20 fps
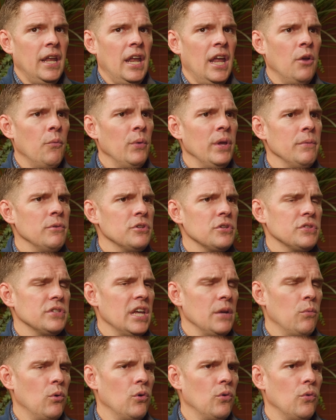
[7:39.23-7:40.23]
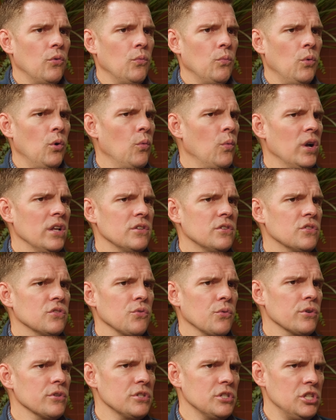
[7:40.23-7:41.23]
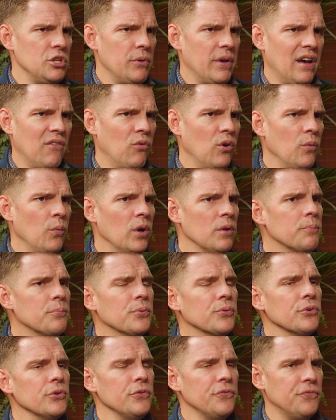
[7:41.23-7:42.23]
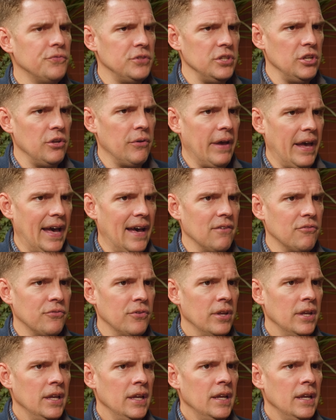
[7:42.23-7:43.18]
And we would just say, well, what source do you have? What proof do you have?